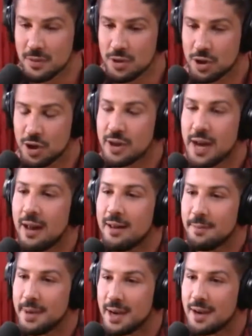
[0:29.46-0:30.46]
So you're
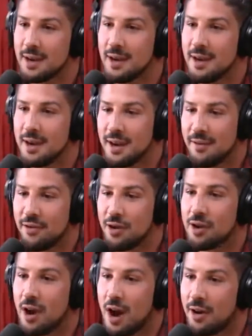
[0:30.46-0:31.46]
telling me, if
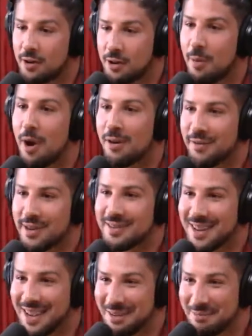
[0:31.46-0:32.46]
you're Conor and you're part of his
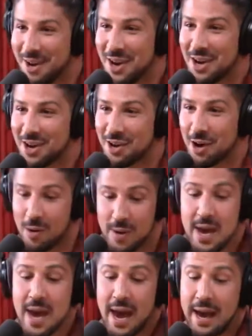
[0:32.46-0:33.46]
team, you're going to go,
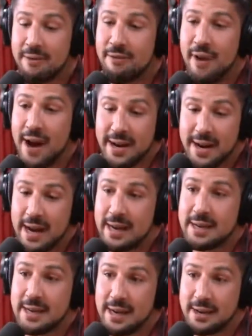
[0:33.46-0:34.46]
hey, fight
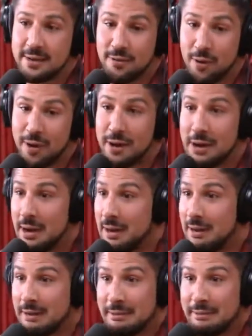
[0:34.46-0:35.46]
Nate Diaz for
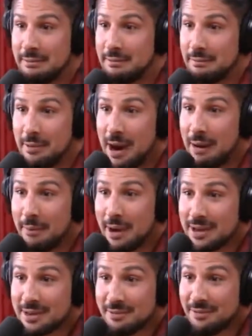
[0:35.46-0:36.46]
how
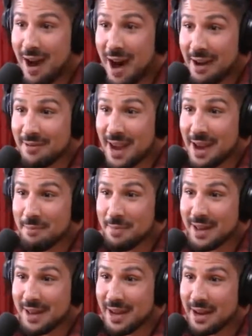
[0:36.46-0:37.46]
much? $5-10
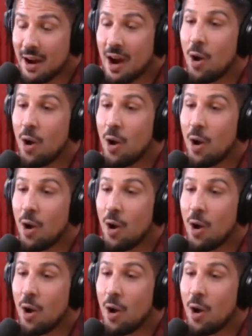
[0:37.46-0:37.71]
million?